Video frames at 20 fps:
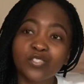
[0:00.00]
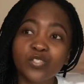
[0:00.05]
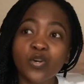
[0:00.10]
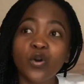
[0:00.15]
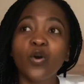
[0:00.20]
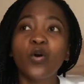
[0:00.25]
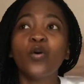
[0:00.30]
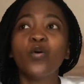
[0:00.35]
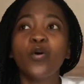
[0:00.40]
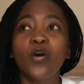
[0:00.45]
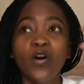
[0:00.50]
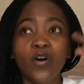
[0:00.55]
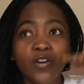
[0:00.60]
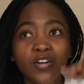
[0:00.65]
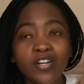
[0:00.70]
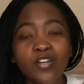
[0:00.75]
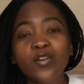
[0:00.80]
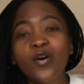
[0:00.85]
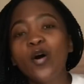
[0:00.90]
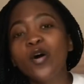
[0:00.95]
go on
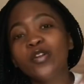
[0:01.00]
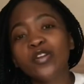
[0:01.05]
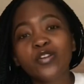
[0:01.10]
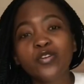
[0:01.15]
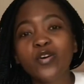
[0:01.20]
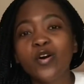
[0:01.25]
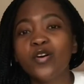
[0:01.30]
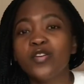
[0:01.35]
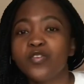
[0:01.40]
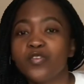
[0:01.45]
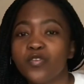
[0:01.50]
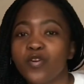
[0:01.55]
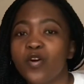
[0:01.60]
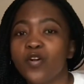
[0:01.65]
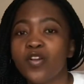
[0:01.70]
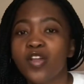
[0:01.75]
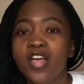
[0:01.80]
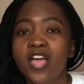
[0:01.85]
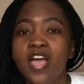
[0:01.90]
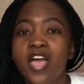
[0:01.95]
and on and on and on,
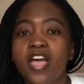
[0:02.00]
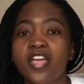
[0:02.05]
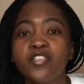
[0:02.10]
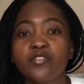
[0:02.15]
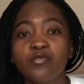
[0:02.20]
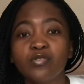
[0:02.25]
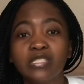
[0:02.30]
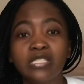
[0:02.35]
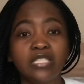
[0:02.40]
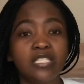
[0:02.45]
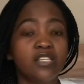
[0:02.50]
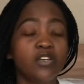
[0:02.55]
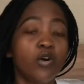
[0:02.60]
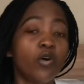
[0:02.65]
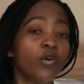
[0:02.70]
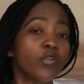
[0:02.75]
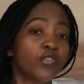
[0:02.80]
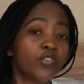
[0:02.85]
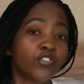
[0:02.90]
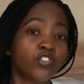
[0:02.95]
and you see
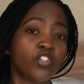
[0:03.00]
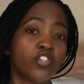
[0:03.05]
all my